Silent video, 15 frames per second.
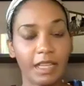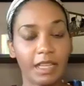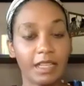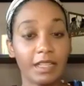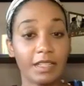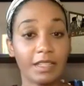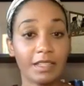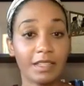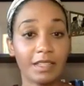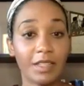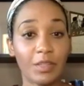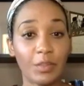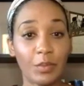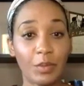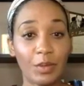and
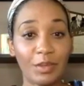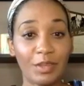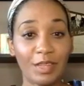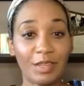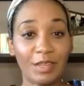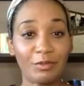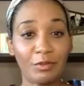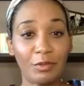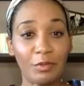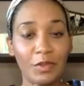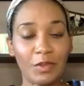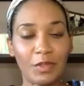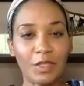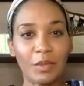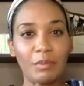it's worth it
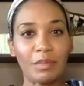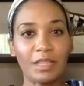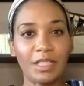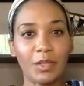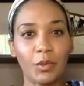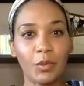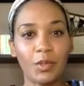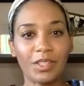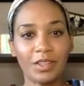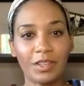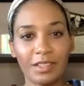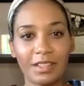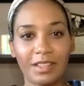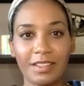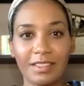for somebody who is
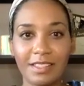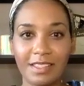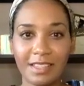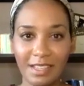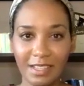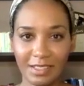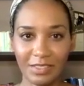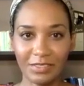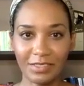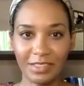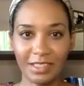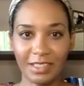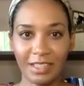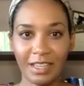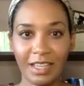on the other side of
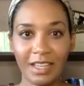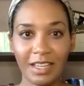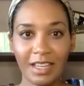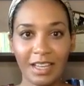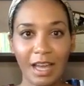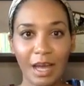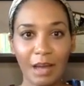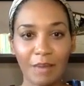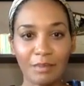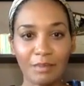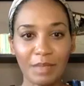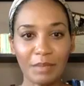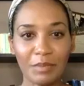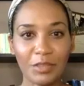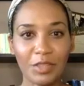it.
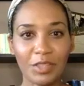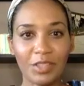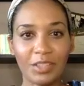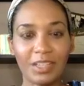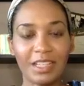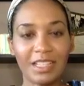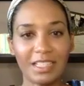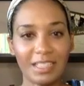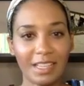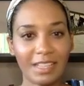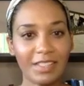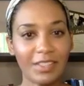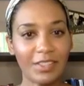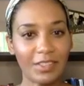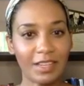I'm sure you can
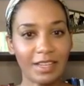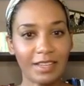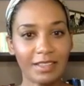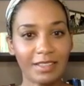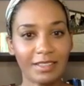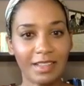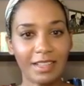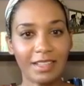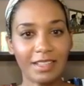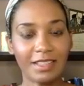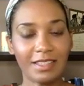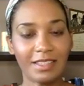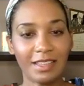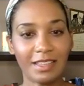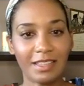attest to that. That
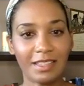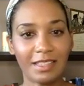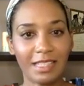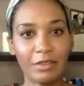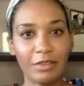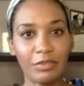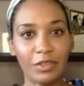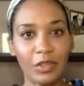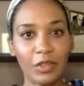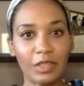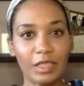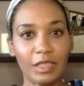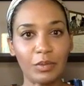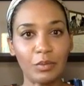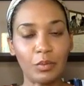it's
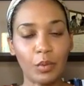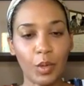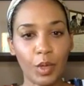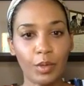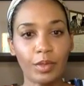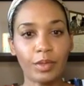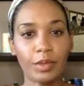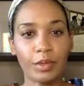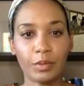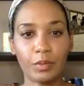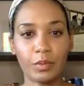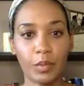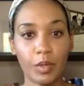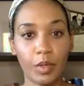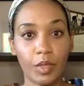definitely worth the
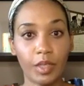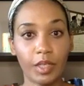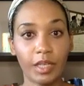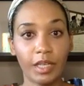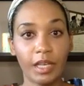work,